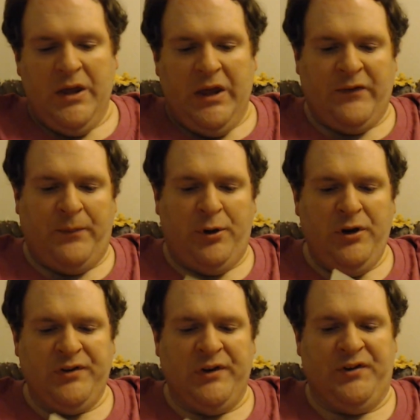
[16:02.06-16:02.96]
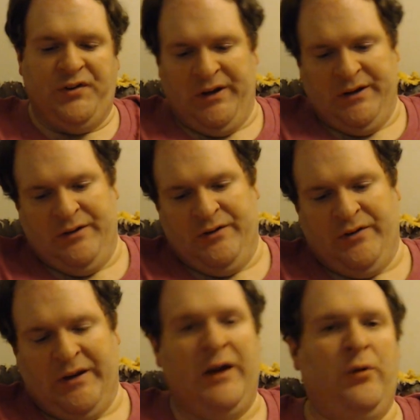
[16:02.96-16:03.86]
If a person
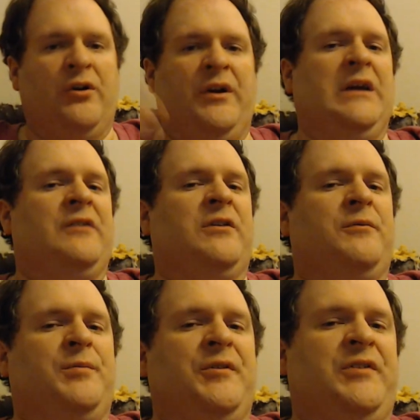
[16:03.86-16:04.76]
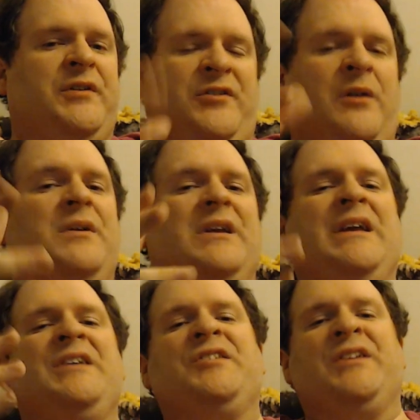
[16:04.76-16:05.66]
sins, now here we're going to give some
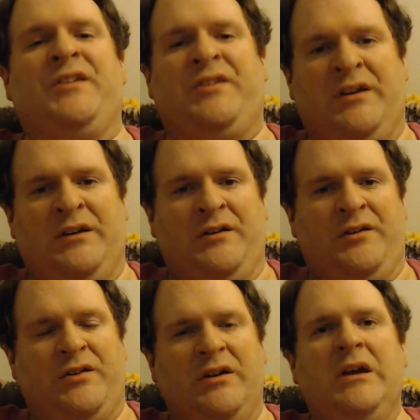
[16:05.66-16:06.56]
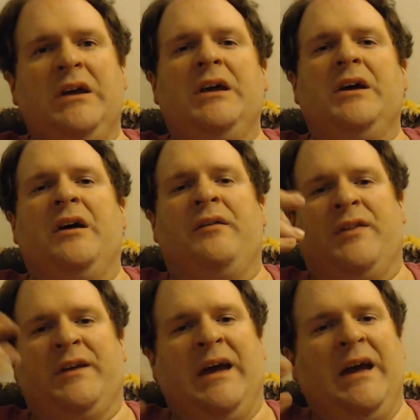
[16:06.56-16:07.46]
instances of
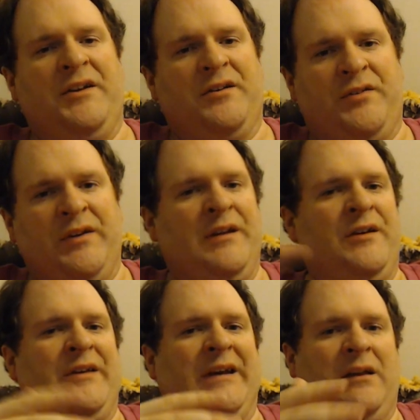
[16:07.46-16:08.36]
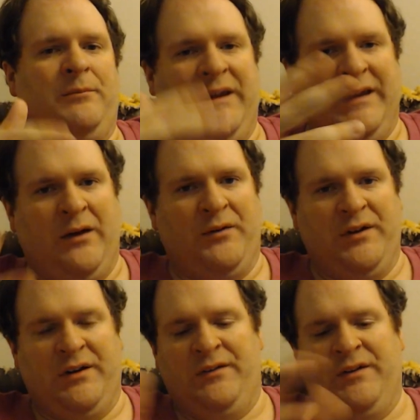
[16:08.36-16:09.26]
the kinds of sins that can be
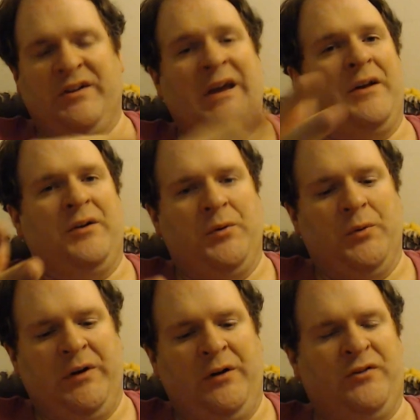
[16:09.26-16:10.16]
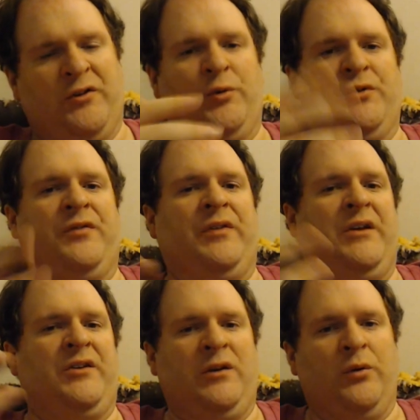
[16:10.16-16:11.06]
counted in this category. Here's the sorts of
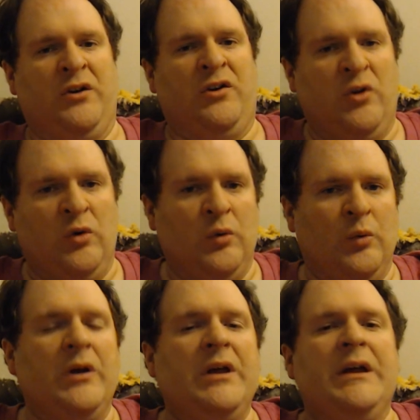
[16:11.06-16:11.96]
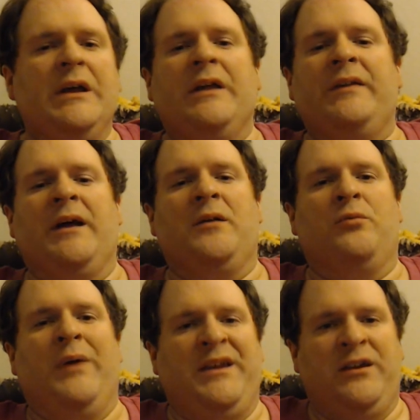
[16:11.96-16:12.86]
things that you can do that
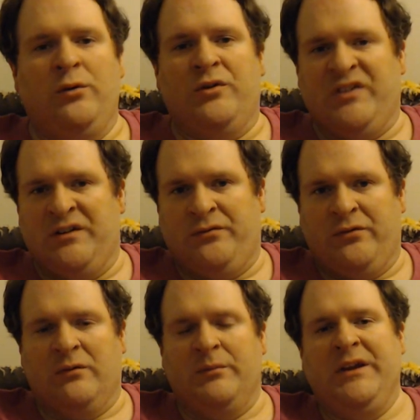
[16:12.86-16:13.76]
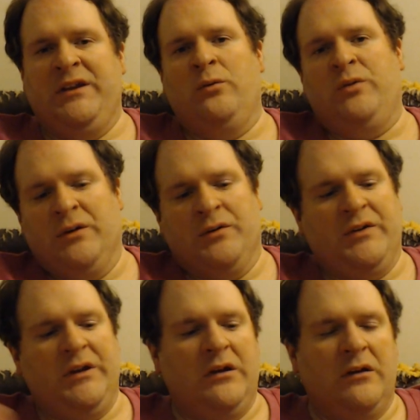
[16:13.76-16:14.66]
make you sinful, make you
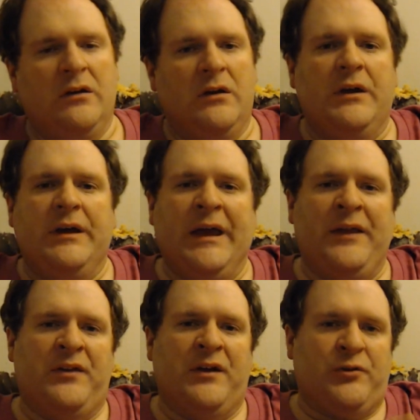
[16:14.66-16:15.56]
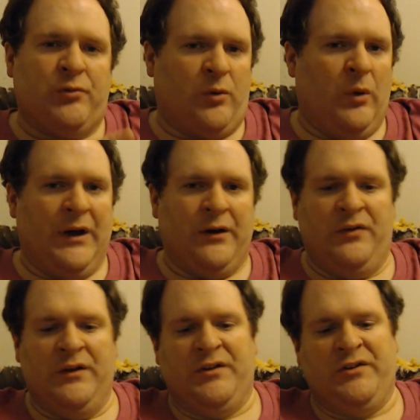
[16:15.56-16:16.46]
guilty, and thus require
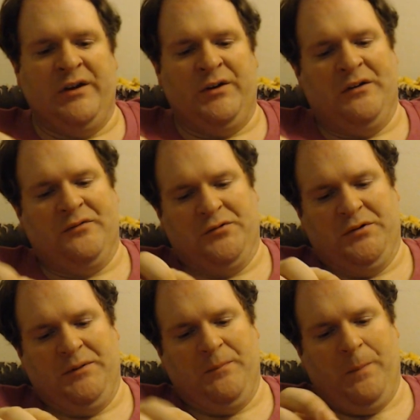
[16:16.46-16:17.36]
this sin offering.